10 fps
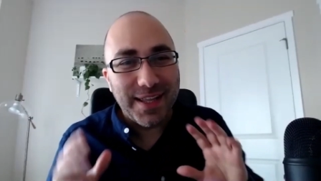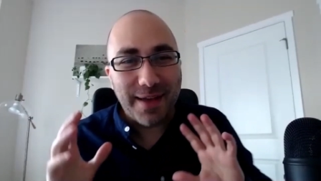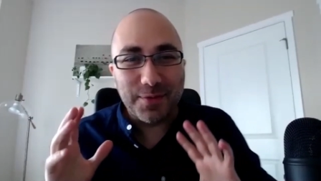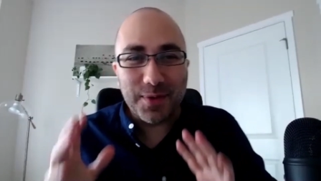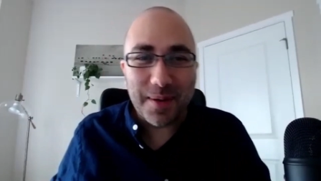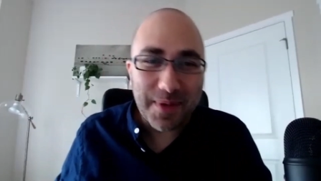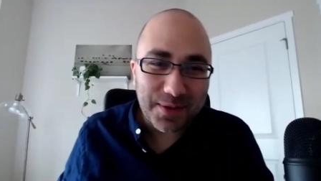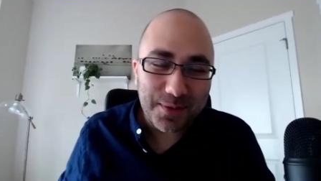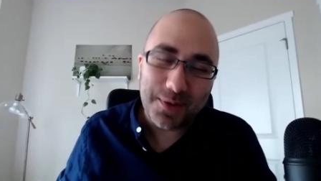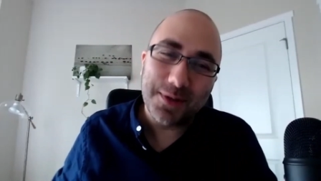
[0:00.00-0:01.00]
they have to come
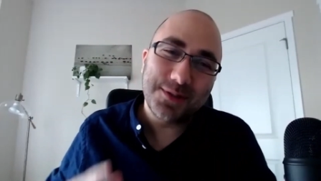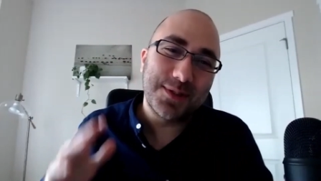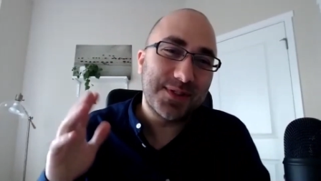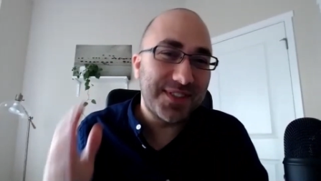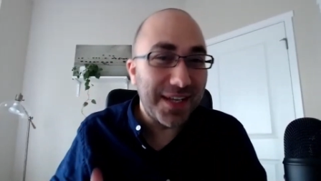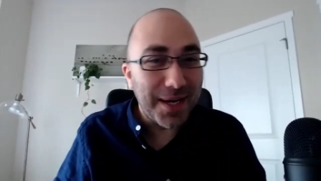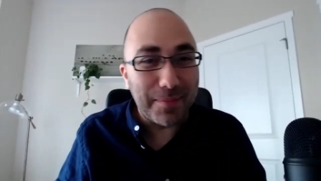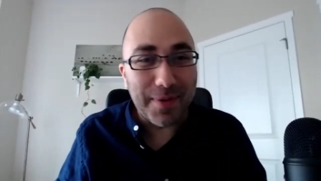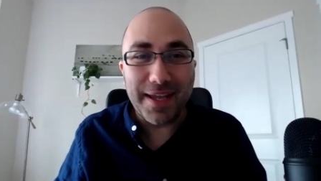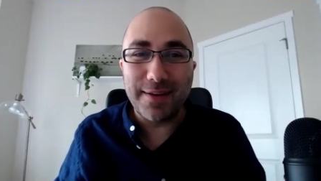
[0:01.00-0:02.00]
into rehearsal, set
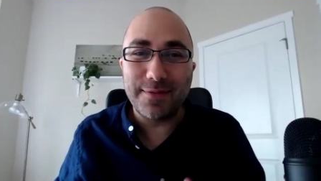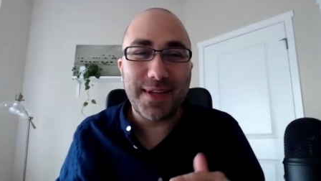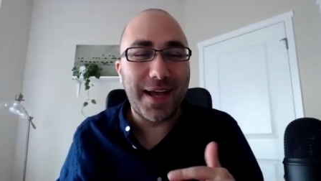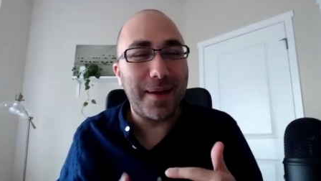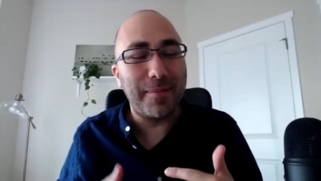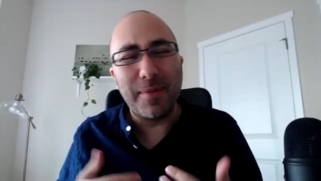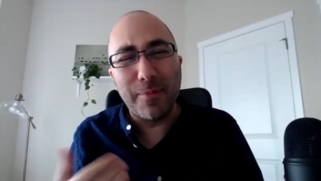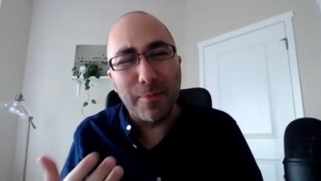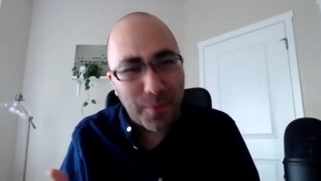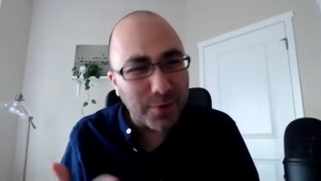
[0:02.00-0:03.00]
up ahead of time,
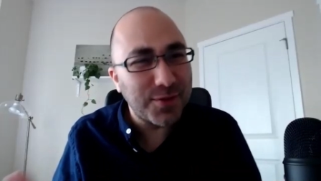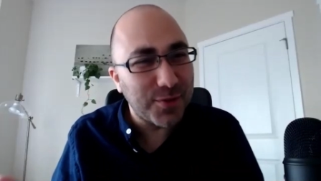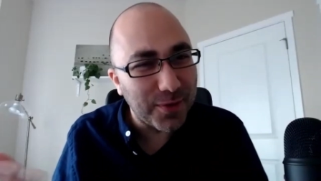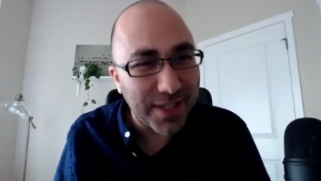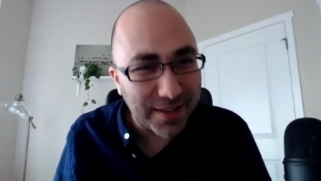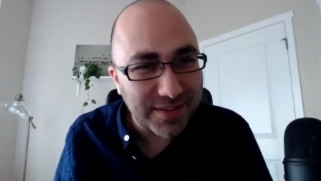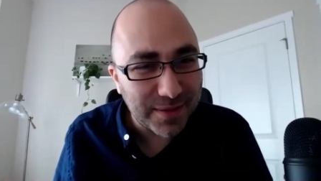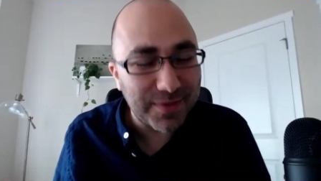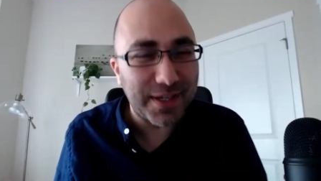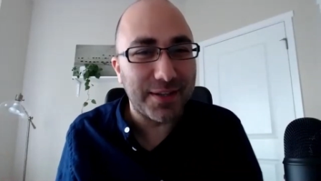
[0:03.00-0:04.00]
more so than
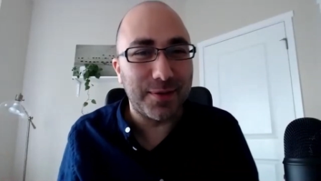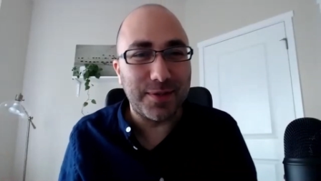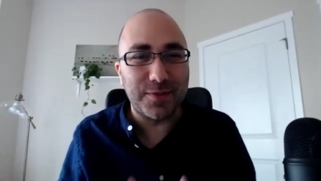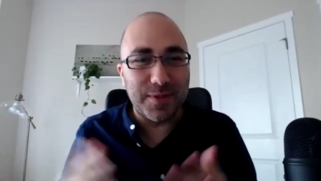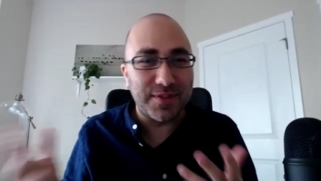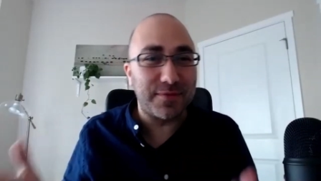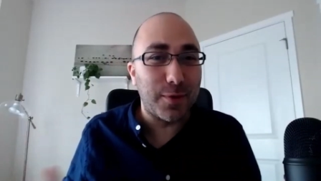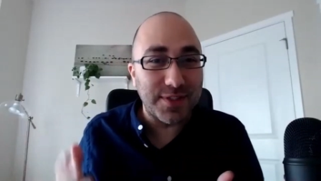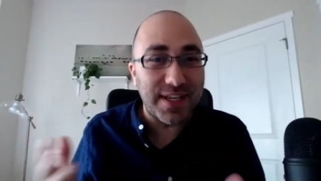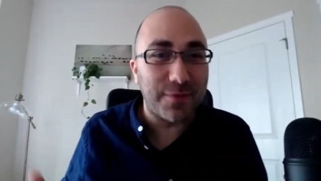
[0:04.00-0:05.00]
some of the other instruments. Of
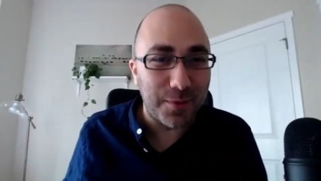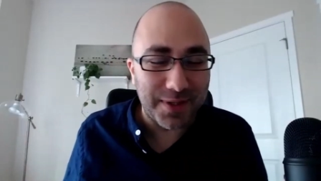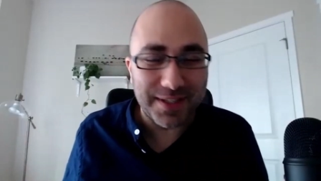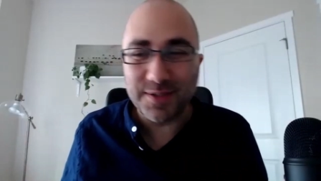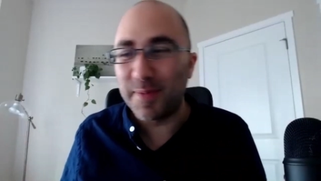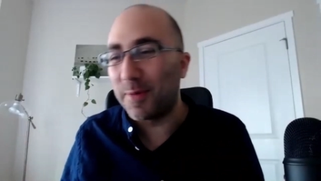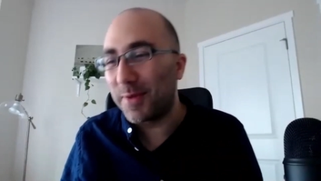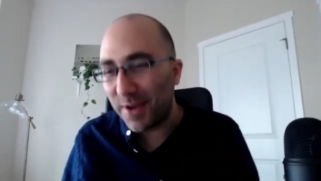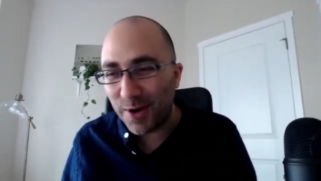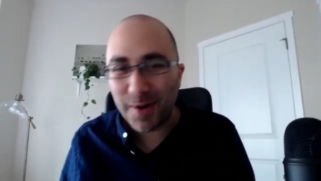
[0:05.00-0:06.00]
course, everyone does, but
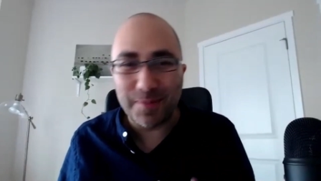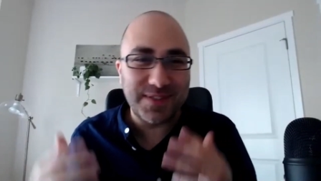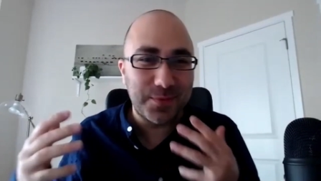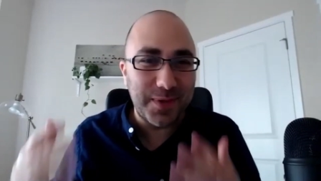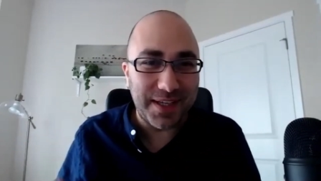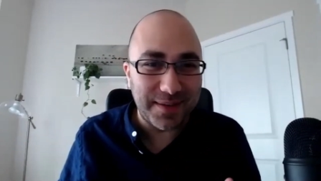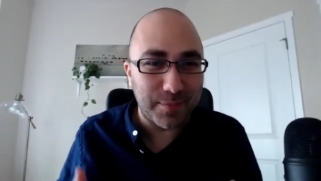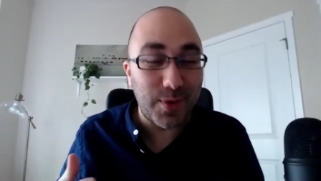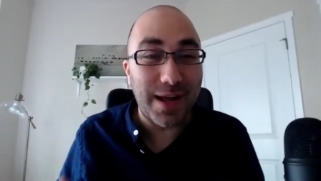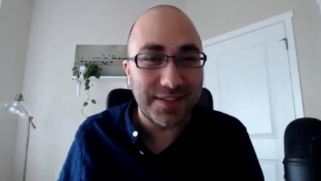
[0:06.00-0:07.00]
with the harp, it's really a
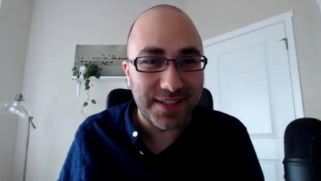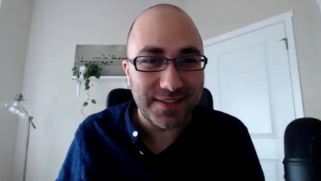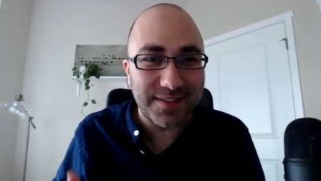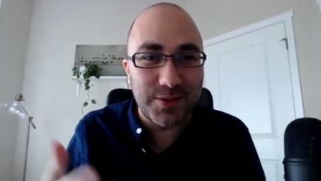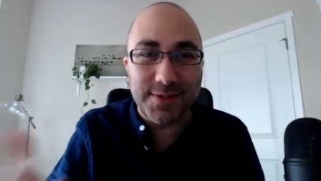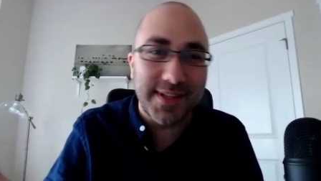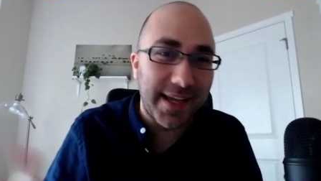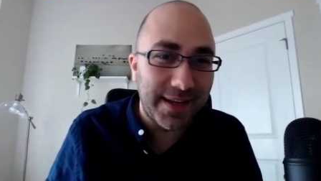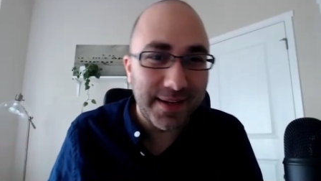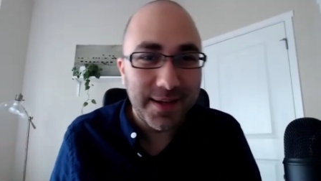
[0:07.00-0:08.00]
process, just
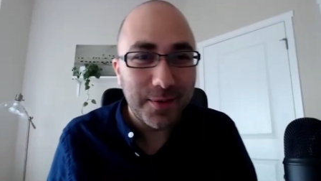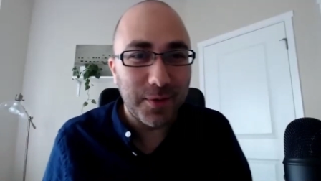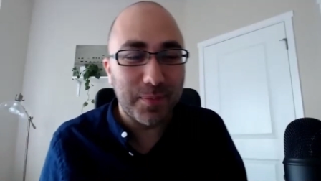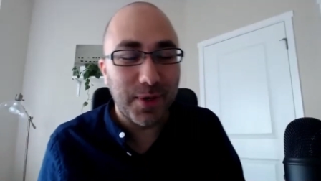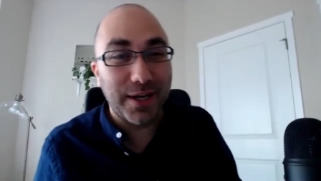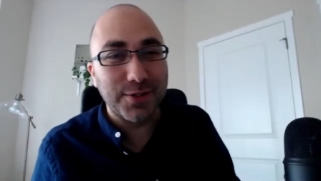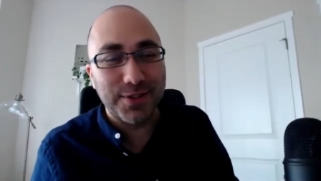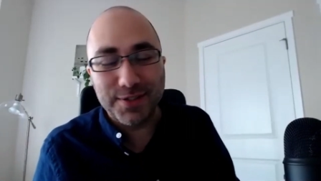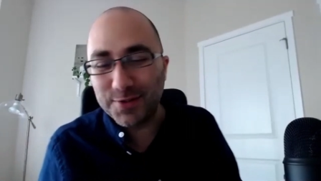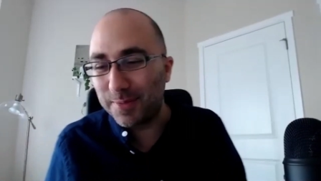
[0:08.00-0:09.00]
like with
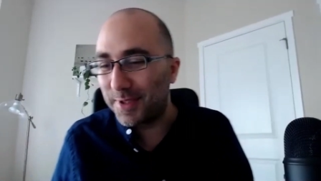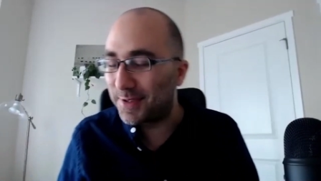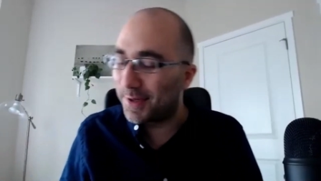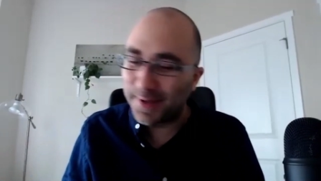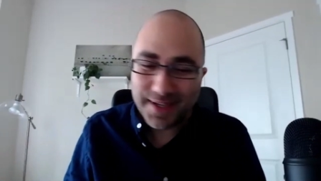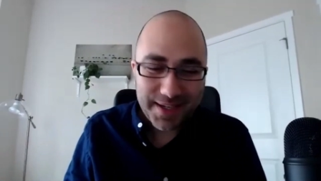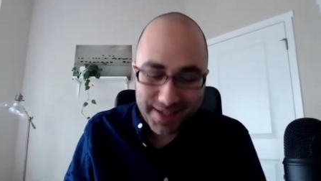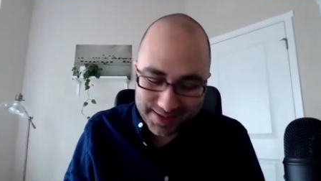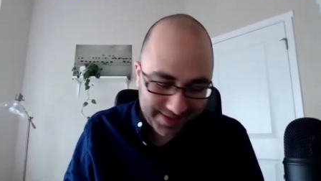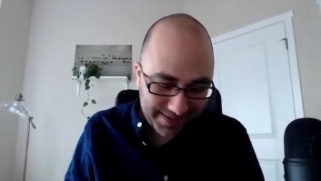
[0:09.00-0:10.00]
percussion instruments. So it's